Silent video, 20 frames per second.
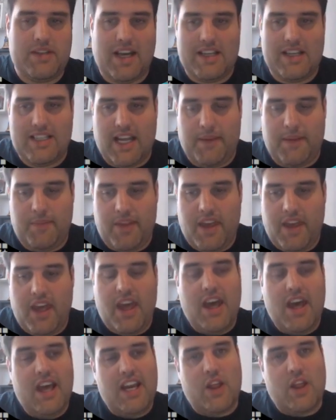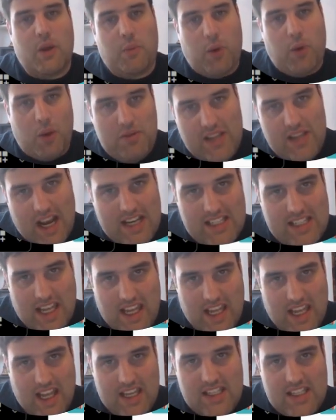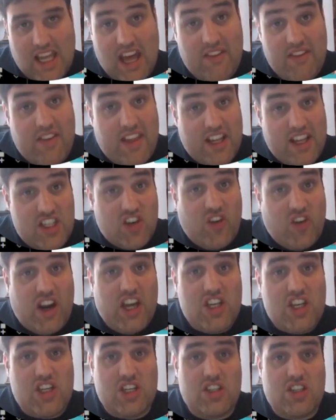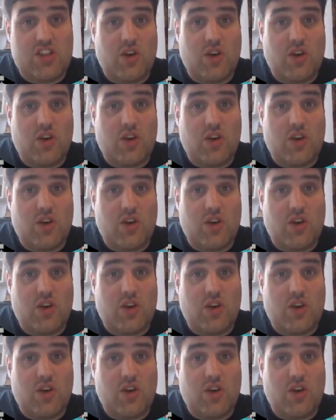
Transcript: ID. Now the prompt ID is there for the integration.